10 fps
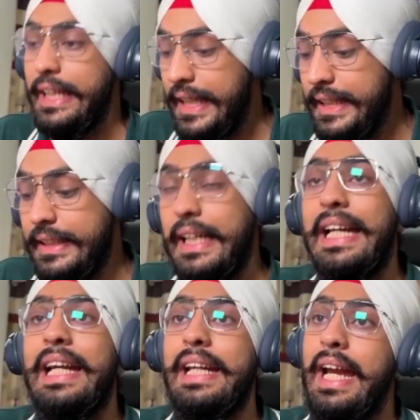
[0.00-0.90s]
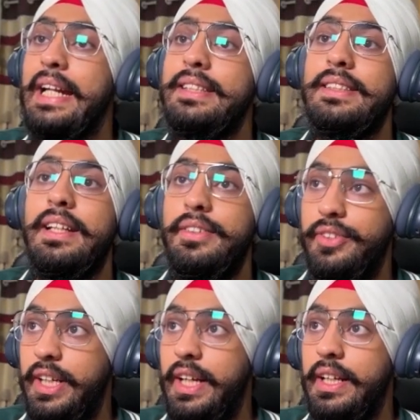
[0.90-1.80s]
ETH gets
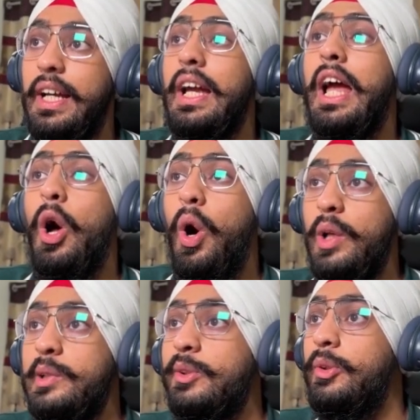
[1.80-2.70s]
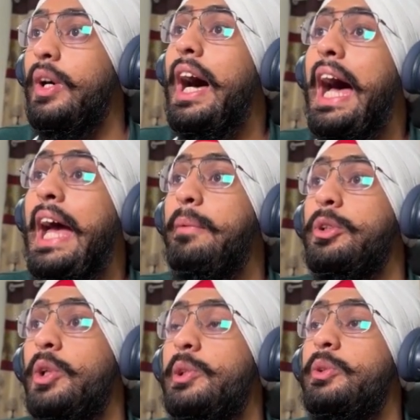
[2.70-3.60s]
drained. Also, I
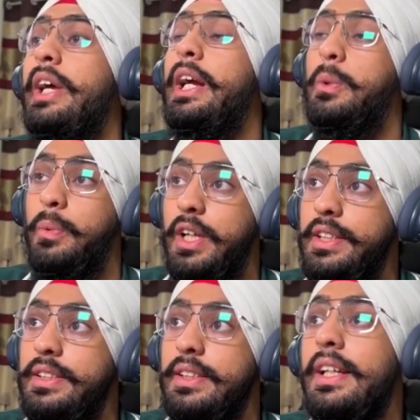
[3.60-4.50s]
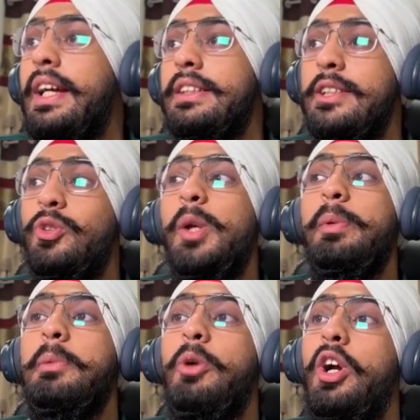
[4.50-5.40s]
was also hacked once. The
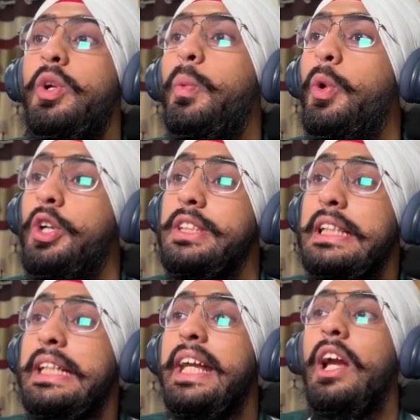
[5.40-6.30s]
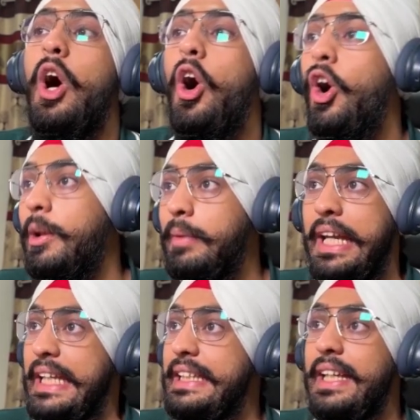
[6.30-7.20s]
sweeper bot was eating all my
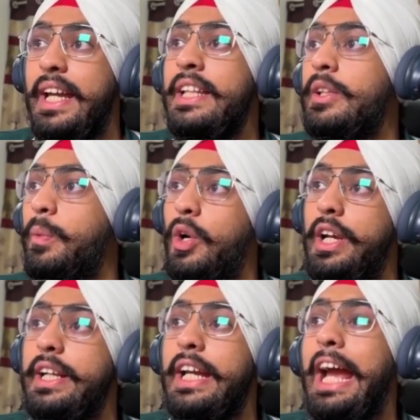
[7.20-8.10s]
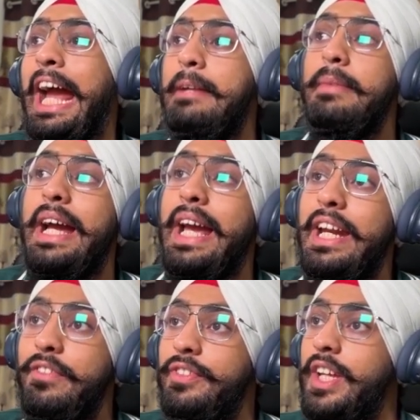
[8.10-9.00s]
ETH in the wallet and my
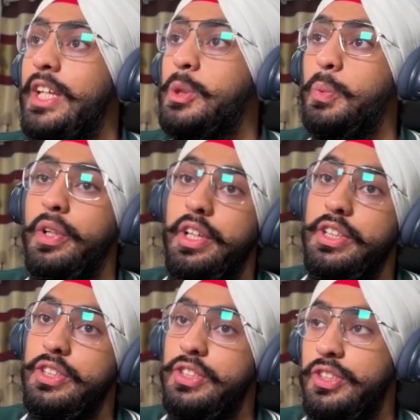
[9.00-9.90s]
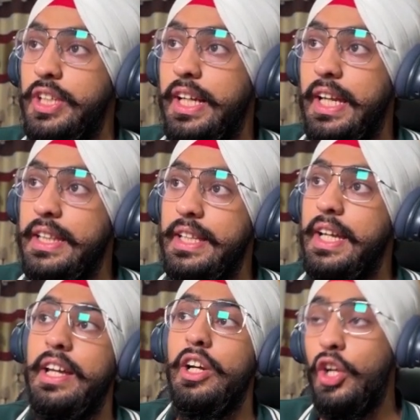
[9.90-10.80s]
NFTs were stuck in
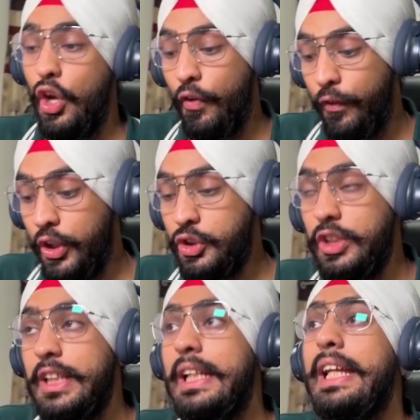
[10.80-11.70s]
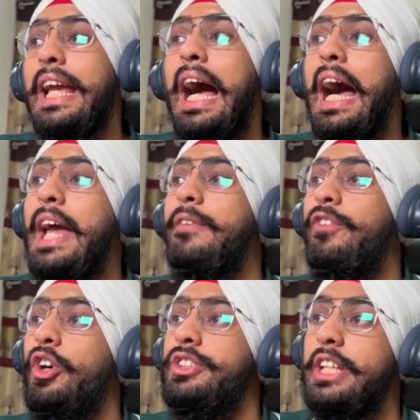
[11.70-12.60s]
there. Fortunately, I
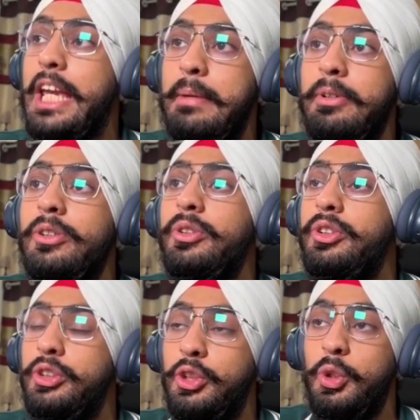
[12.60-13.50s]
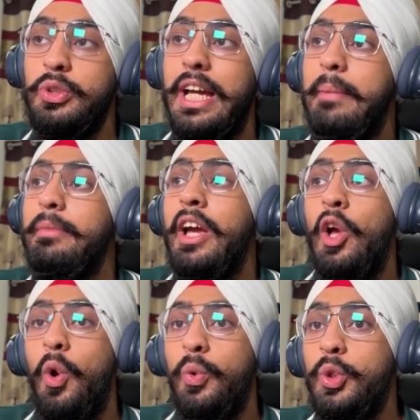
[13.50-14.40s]
was able to rescue them
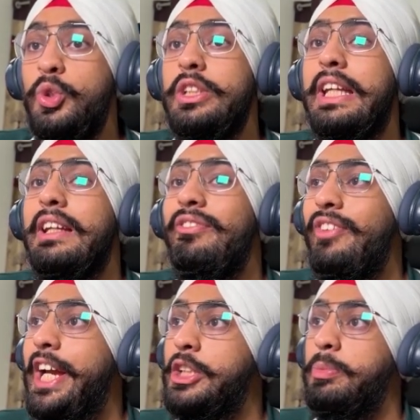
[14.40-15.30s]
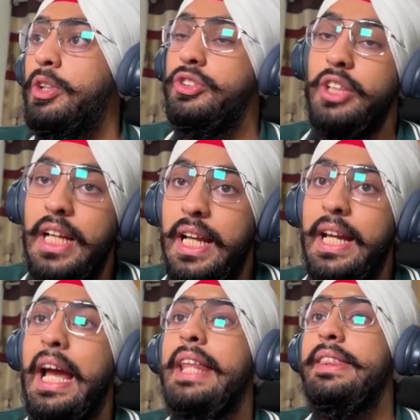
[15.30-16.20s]
using Flashbots
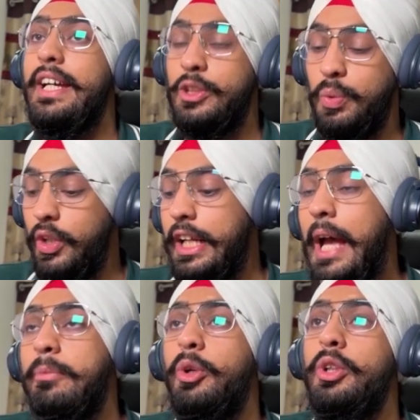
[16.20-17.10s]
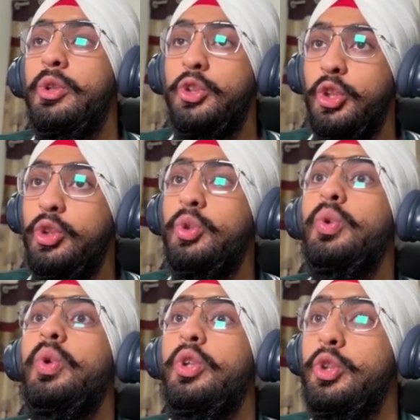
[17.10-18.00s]
Relay, and that's what I'm going to show
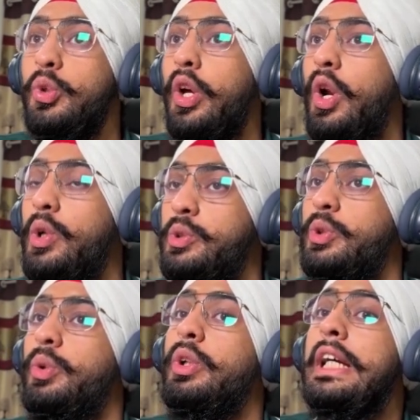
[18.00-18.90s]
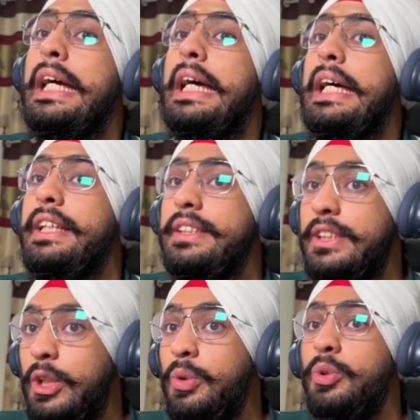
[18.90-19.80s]
you. You can also
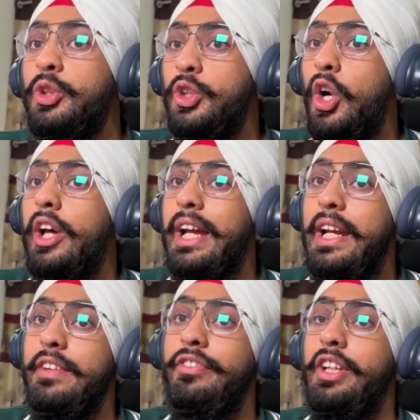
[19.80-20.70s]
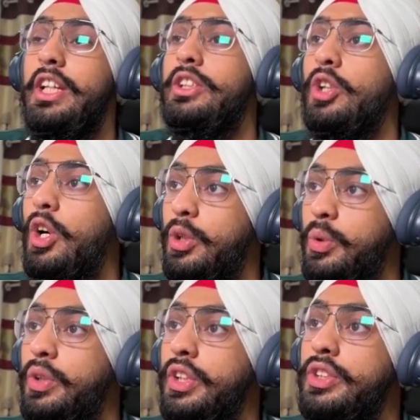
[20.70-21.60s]
rescue your NFTs or
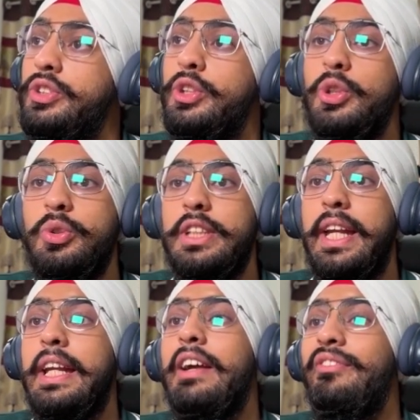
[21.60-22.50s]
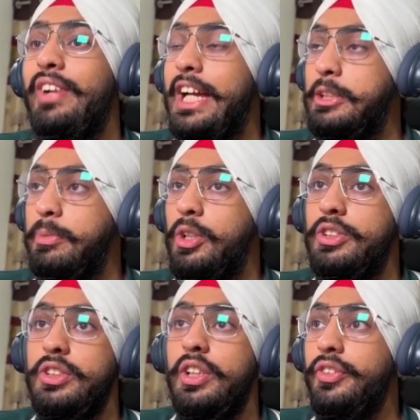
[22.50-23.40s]
tokens using
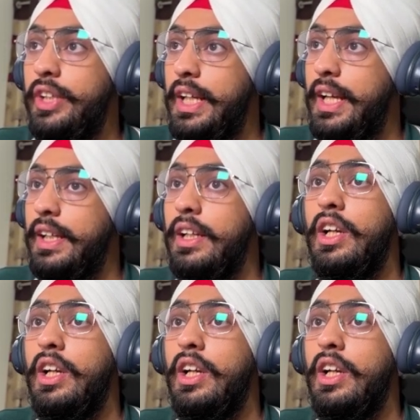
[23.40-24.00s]
Flashbots Relay.